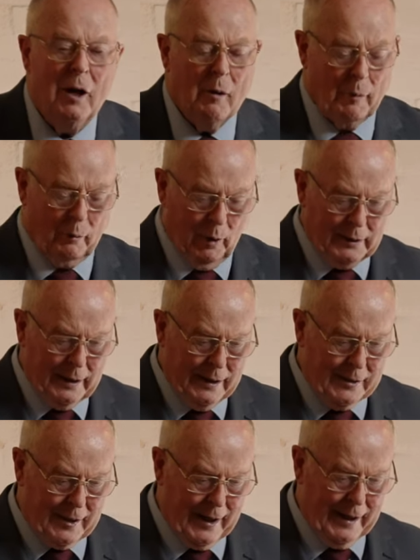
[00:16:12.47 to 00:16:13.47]
But what they
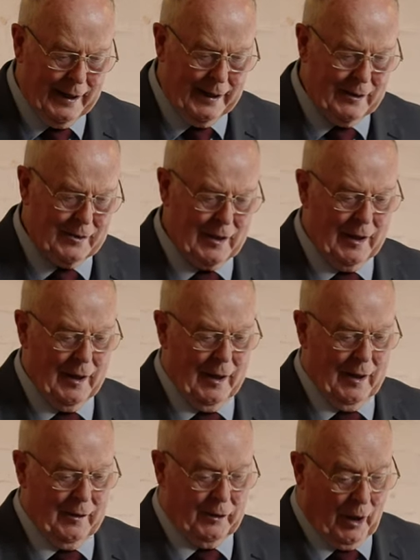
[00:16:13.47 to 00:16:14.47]
say is,
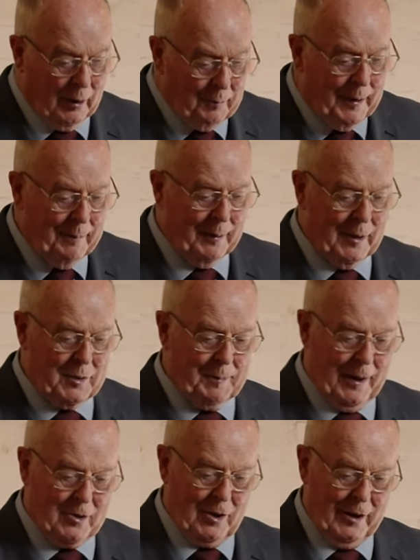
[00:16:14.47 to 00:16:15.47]
young people
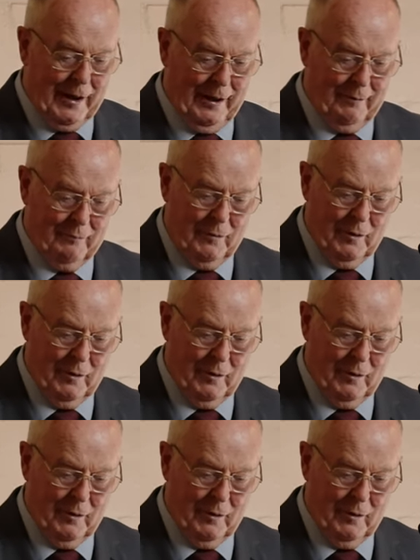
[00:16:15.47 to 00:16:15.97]
especially,